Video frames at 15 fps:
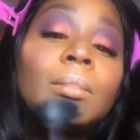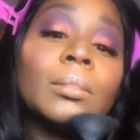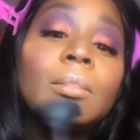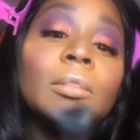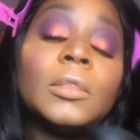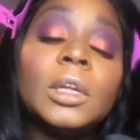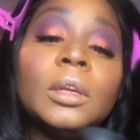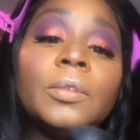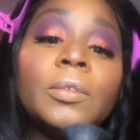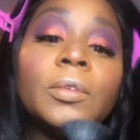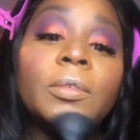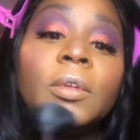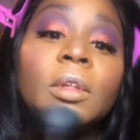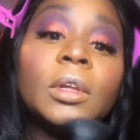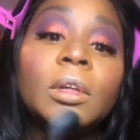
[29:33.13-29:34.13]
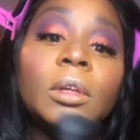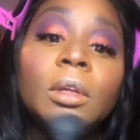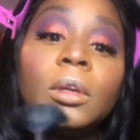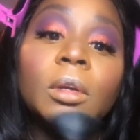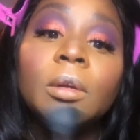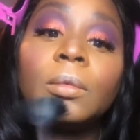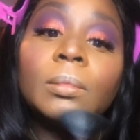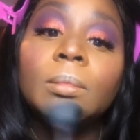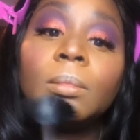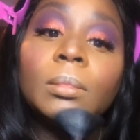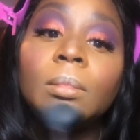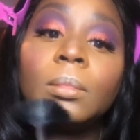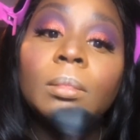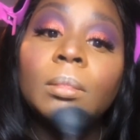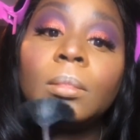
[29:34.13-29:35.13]
And if you feel like,
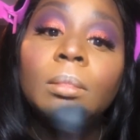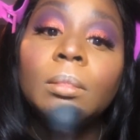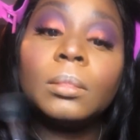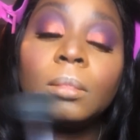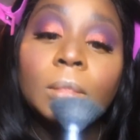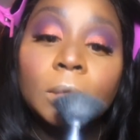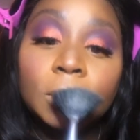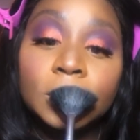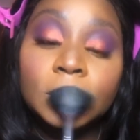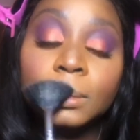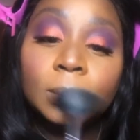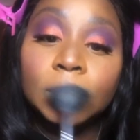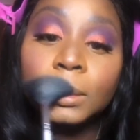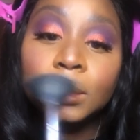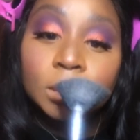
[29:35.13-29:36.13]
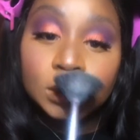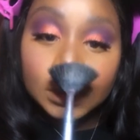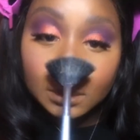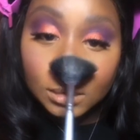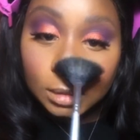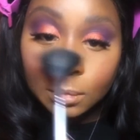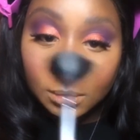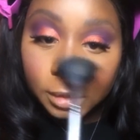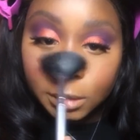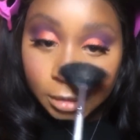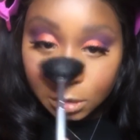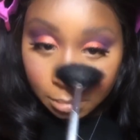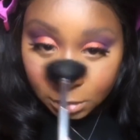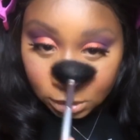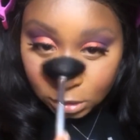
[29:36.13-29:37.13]
you're someone that doesn't want to wear too
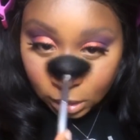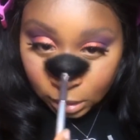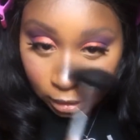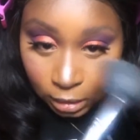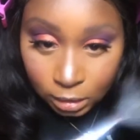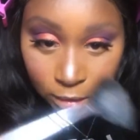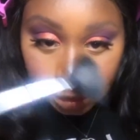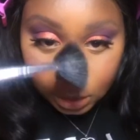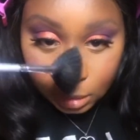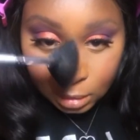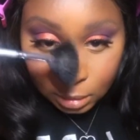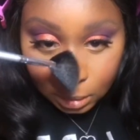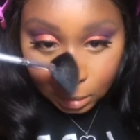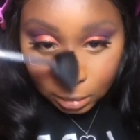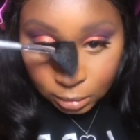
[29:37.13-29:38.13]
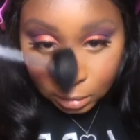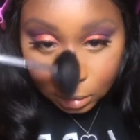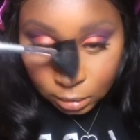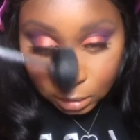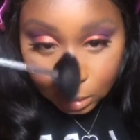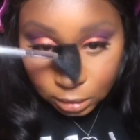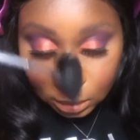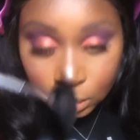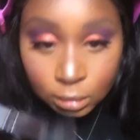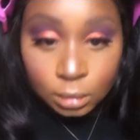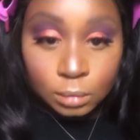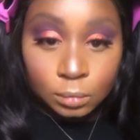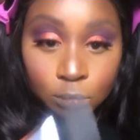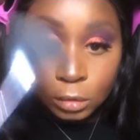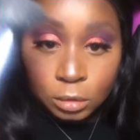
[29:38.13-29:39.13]
much highlighter, then
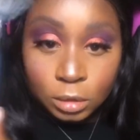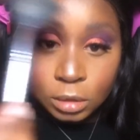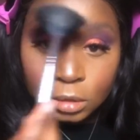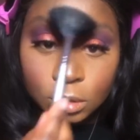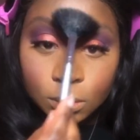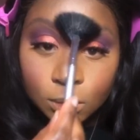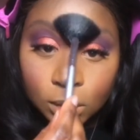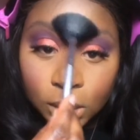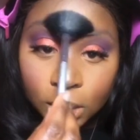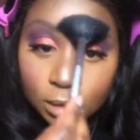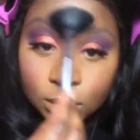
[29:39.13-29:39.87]
you can do less.